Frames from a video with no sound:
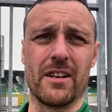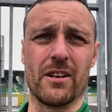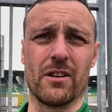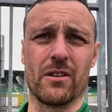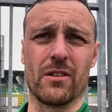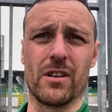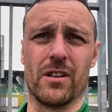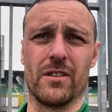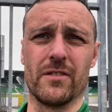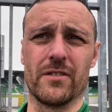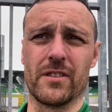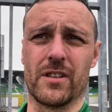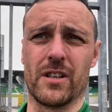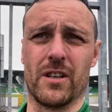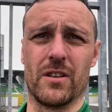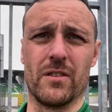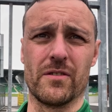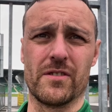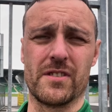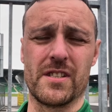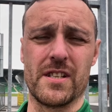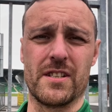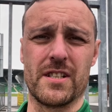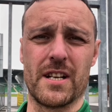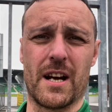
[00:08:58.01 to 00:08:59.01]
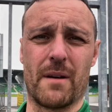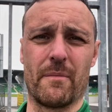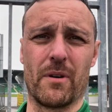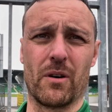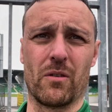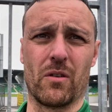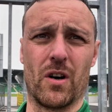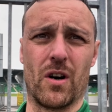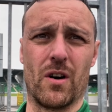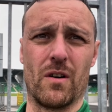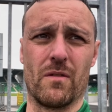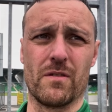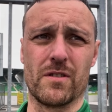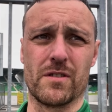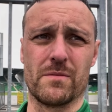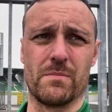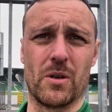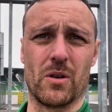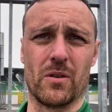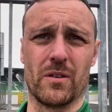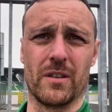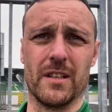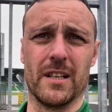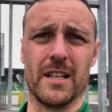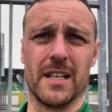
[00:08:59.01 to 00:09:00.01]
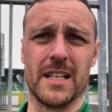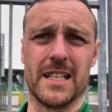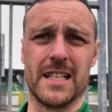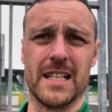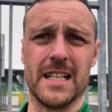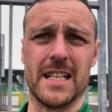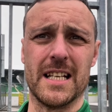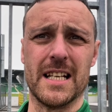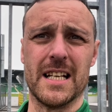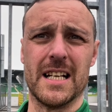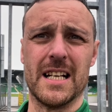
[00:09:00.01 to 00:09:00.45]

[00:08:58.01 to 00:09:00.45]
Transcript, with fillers: you're going to go and see Shamrock Rovers more than likely.